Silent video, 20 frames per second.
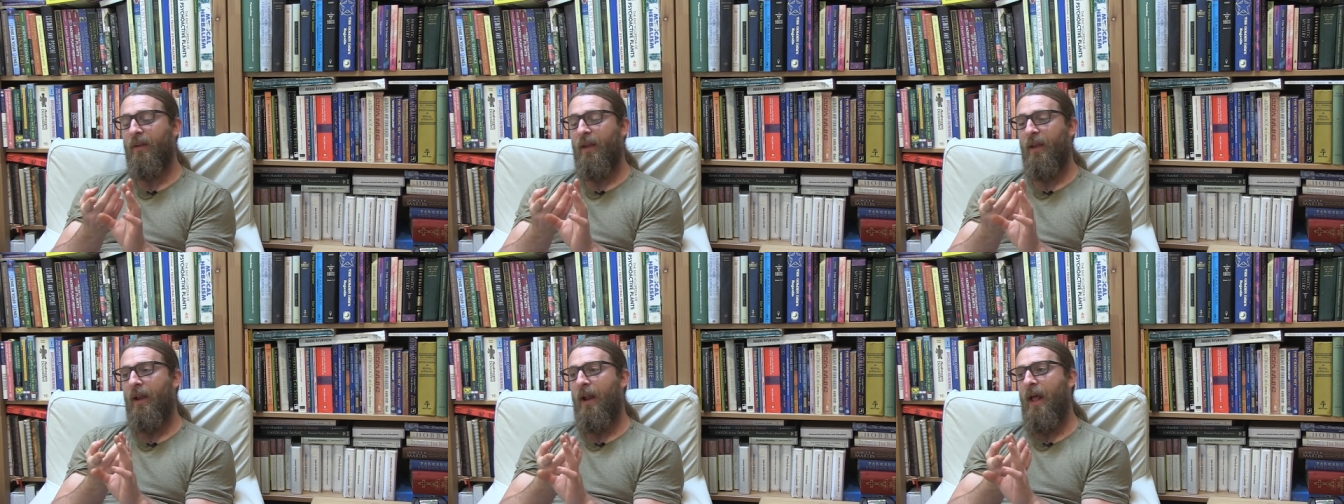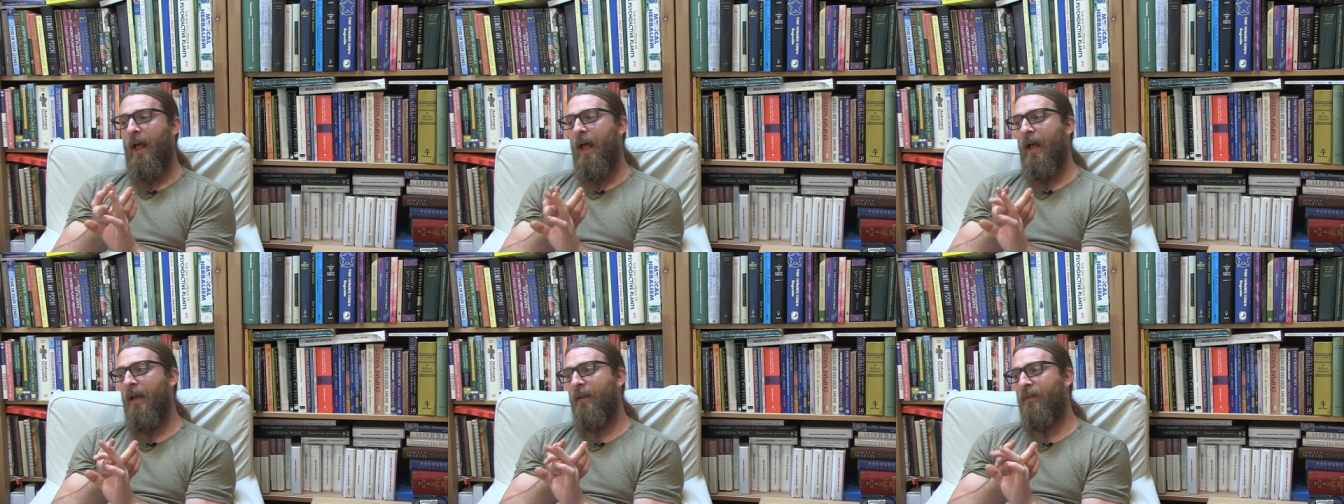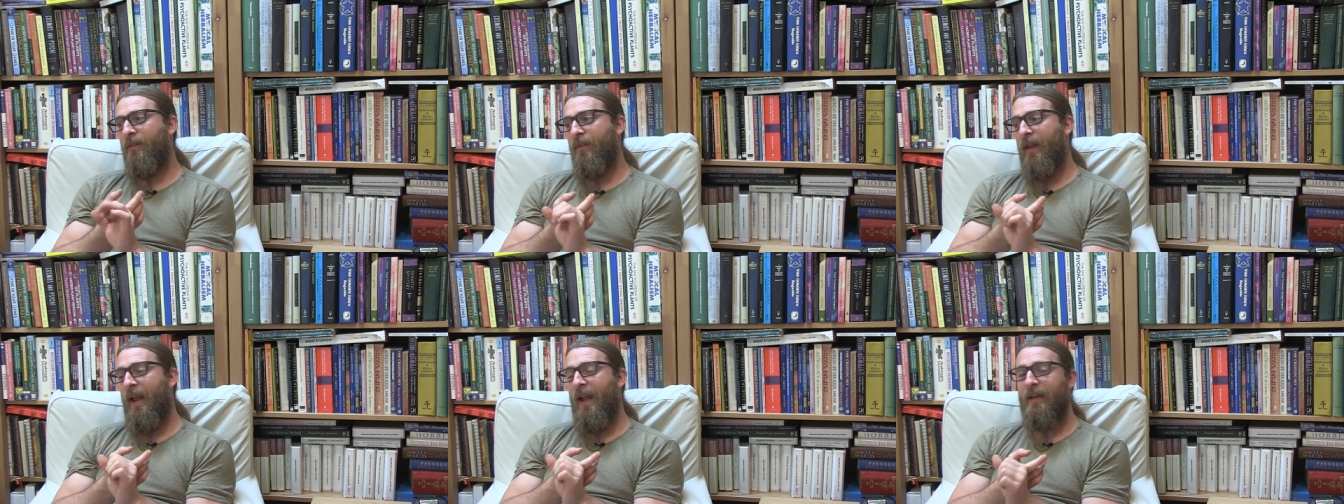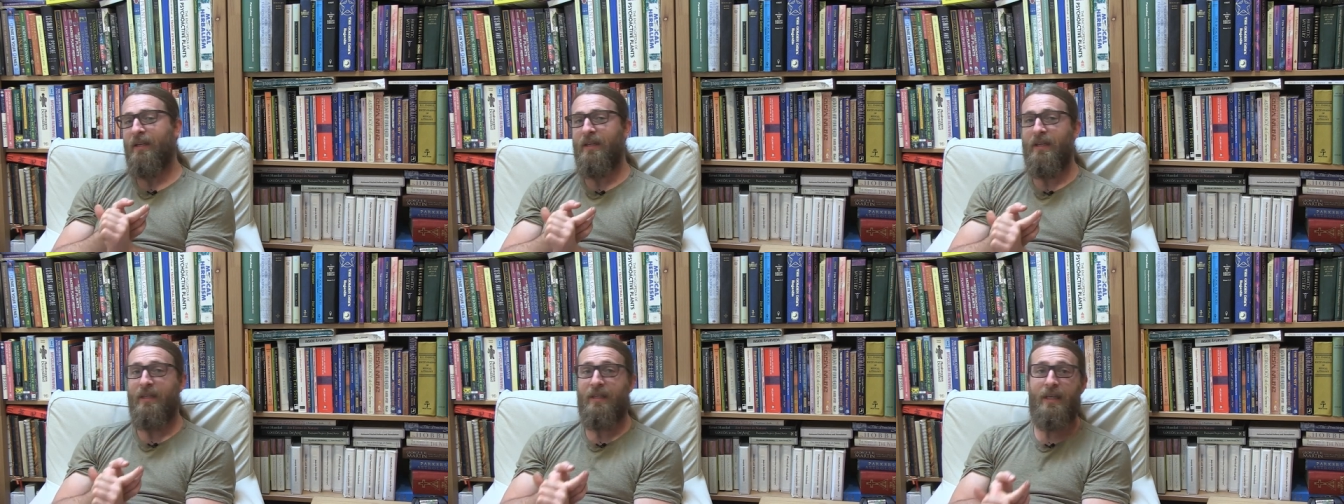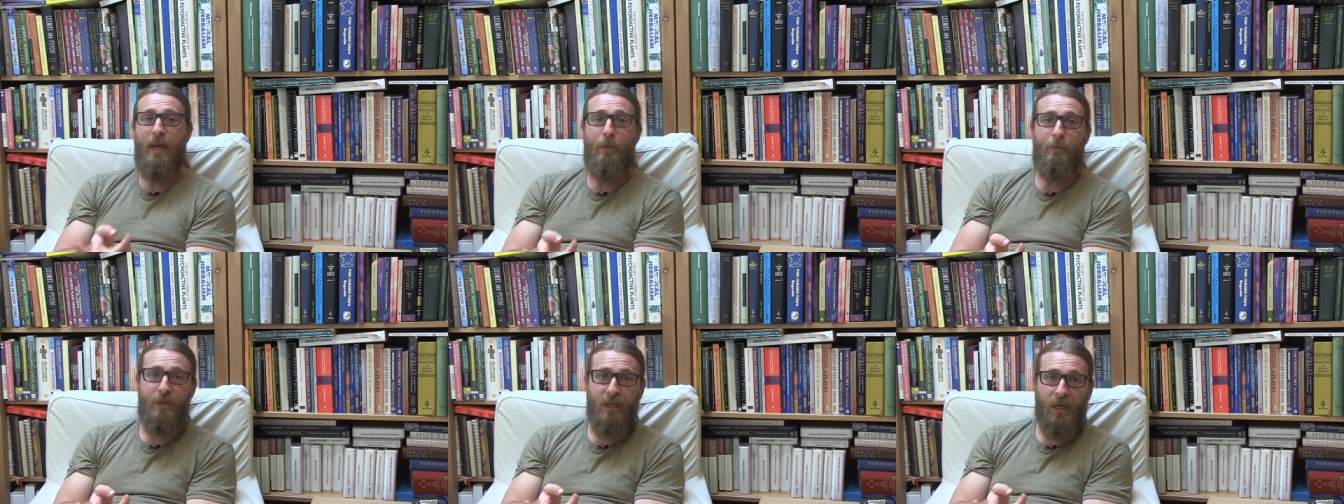It has
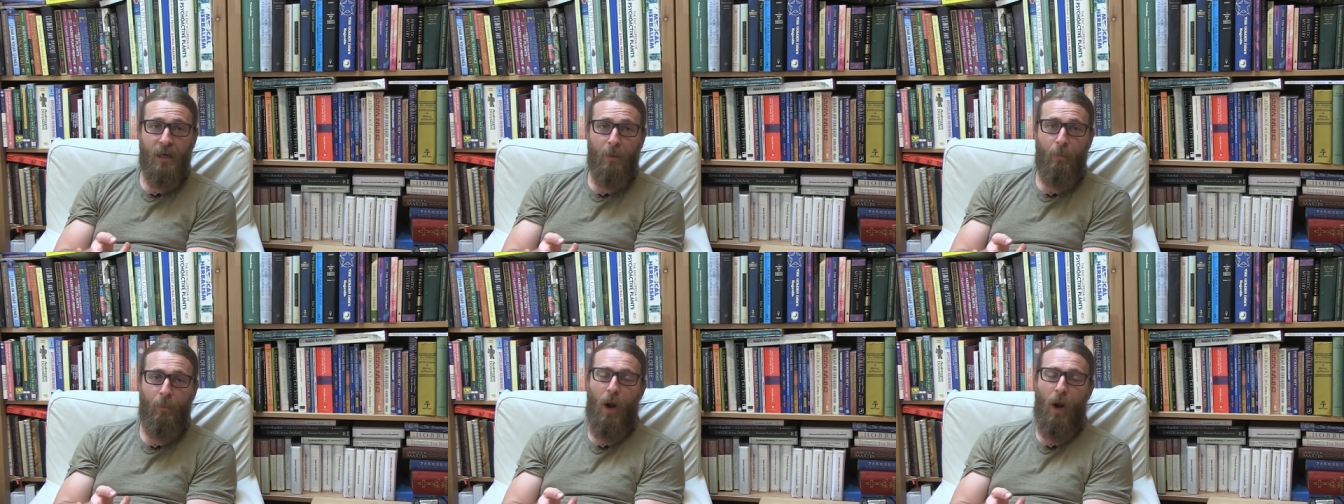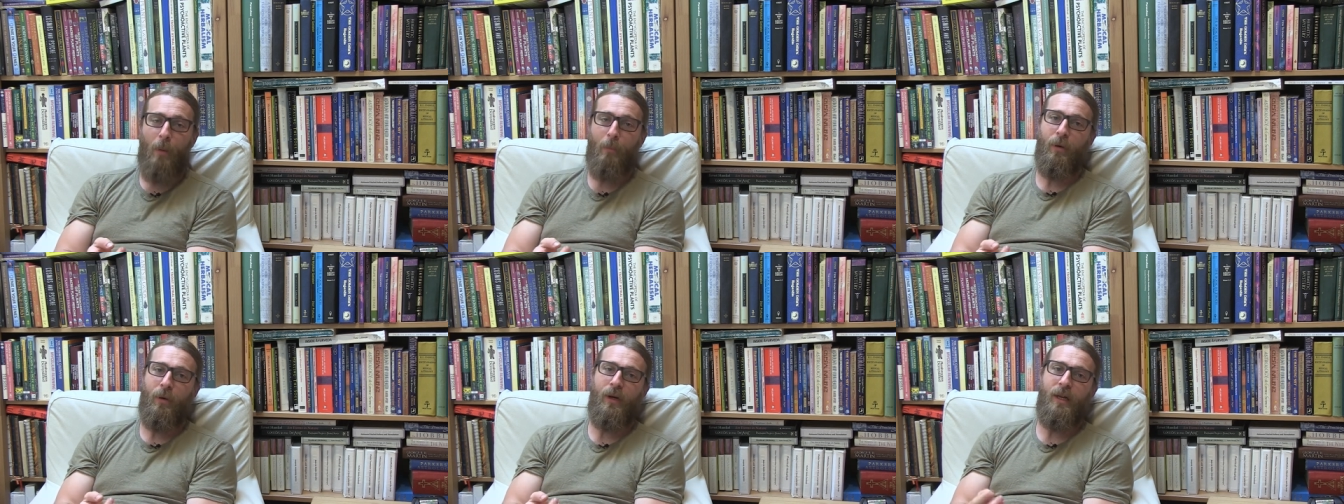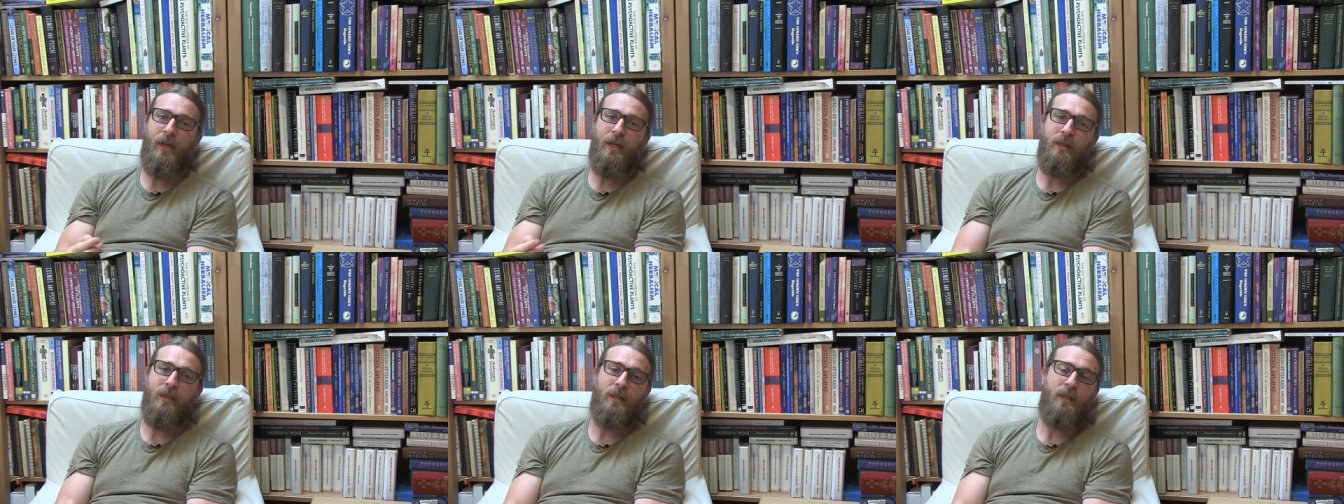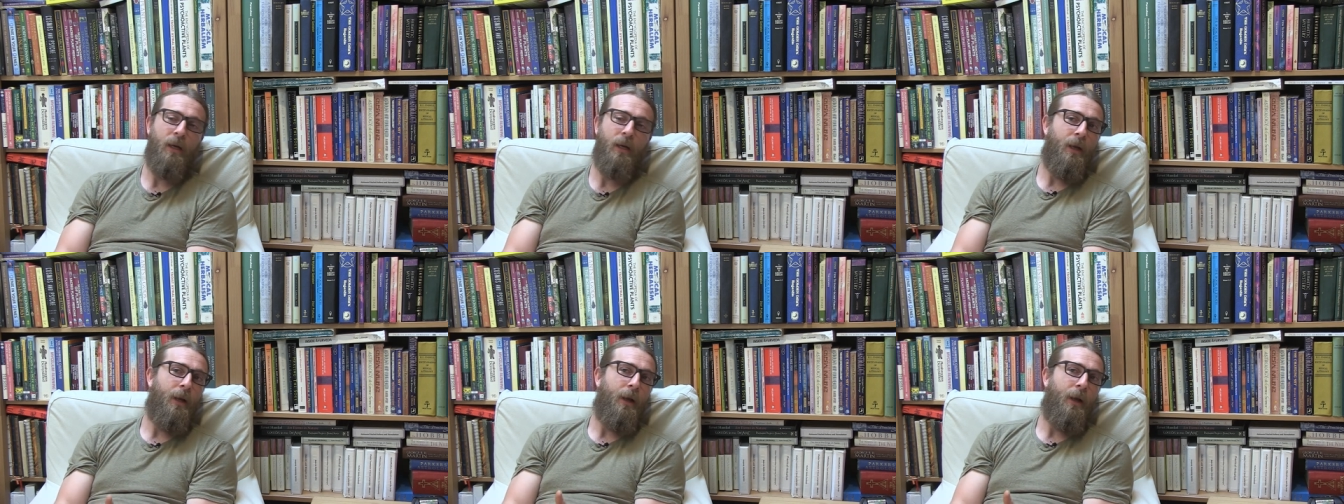antiseptic properties.